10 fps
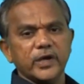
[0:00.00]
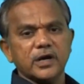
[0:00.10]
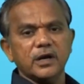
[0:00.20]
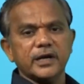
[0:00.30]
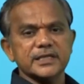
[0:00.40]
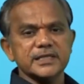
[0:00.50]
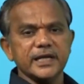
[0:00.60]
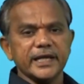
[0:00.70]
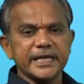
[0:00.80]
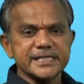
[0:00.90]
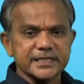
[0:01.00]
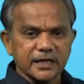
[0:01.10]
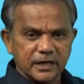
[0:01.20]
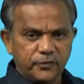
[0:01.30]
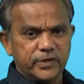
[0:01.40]
So, we call it as a
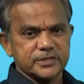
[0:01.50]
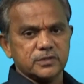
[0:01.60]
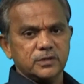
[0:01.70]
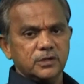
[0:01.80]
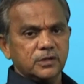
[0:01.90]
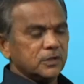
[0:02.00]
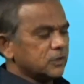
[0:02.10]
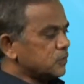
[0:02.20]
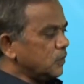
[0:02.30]
easterly winds.